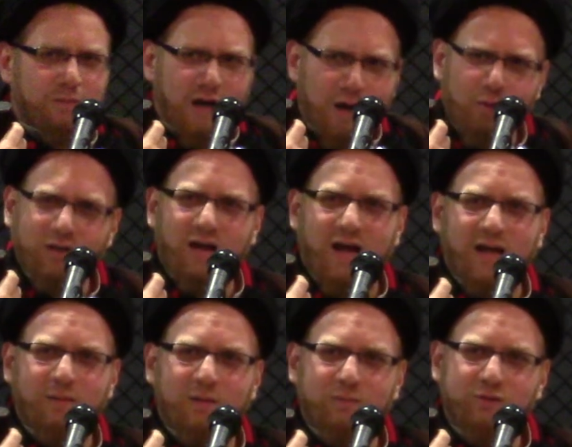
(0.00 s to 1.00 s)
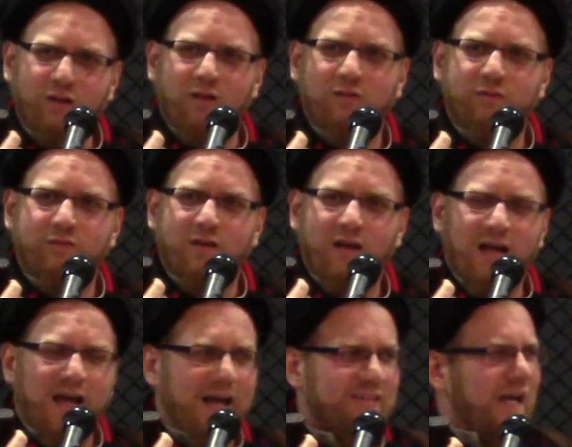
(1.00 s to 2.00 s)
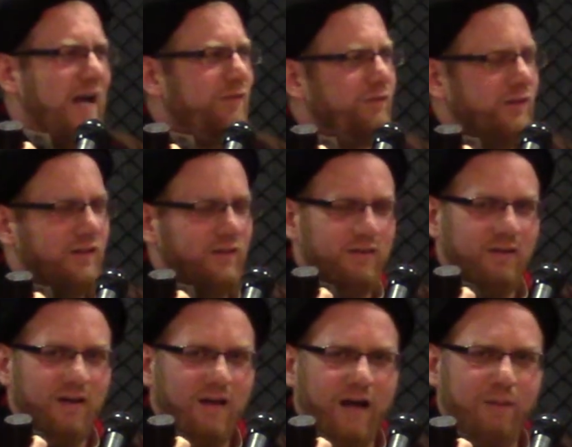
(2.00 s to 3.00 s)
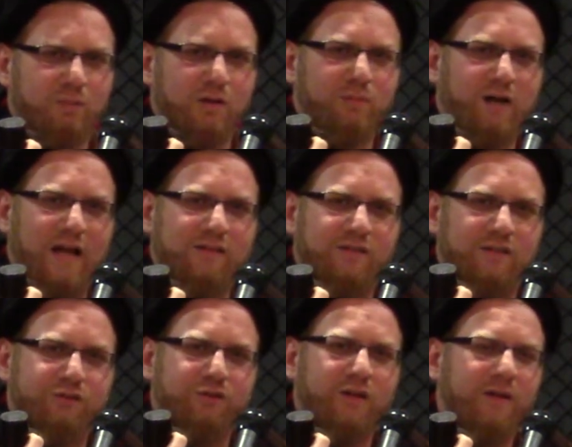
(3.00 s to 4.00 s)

our time himself has African and Berber ancestry.